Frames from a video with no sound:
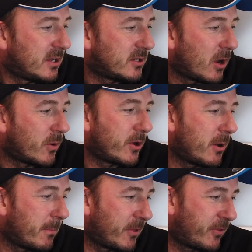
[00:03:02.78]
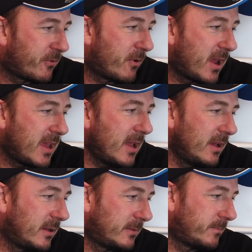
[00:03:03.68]
So number 3,
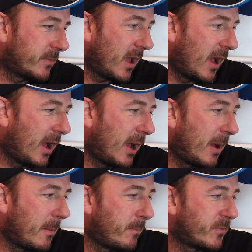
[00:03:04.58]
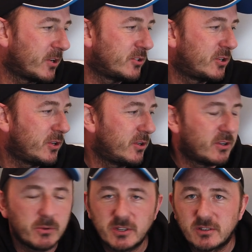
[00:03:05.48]
do you
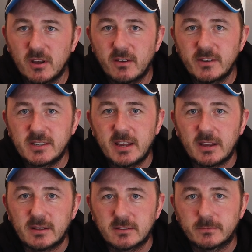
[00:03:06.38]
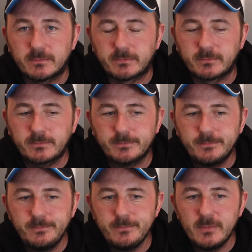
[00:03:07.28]
do a service kit?
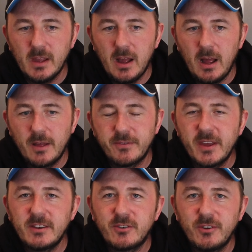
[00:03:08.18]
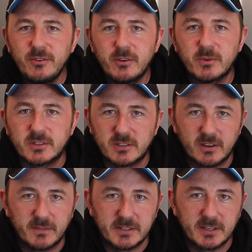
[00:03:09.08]
They do a
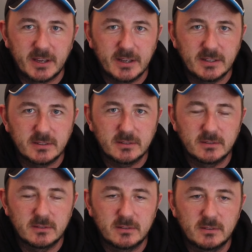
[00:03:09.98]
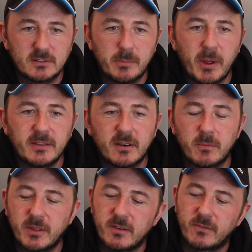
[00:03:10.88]
service kit, depending on
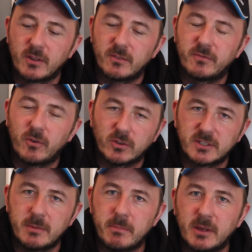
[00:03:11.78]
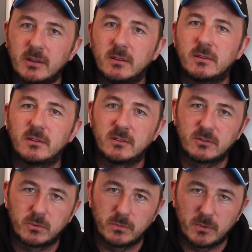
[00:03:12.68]
whether you've got the 40 mil,
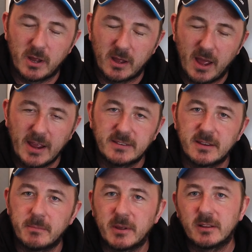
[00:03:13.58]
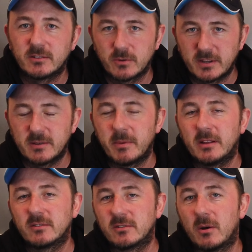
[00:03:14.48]
the 18 mil, the 20
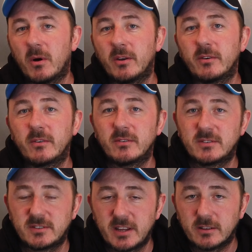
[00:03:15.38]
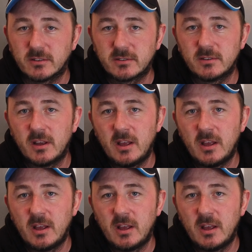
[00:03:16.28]
mil, so on, seals.